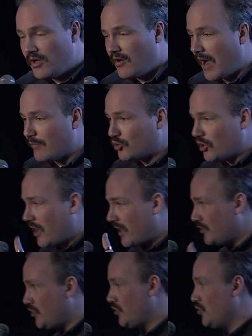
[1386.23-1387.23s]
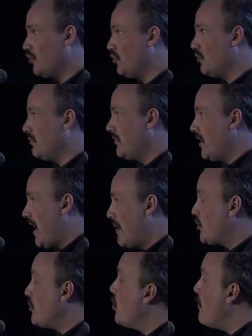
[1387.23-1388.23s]
I'm trying to, I'm
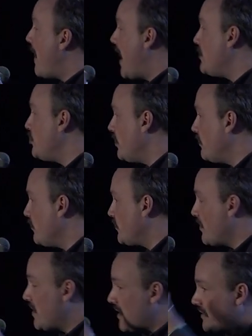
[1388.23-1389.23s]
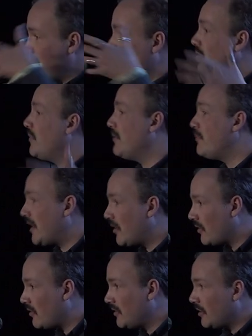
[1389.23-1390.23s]
trying to imagine something that's a little bit
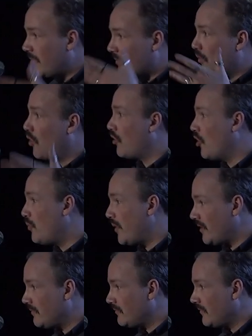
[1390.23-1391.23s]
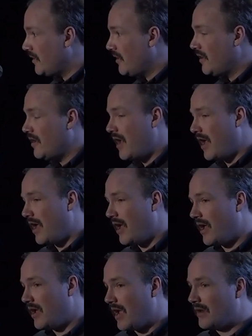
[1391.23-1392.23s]
bigger, a little bit more open, uh,
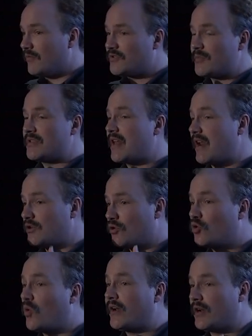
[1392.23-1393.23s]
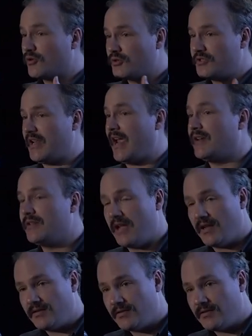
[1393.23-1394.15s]
and something that I don't quite understand yet.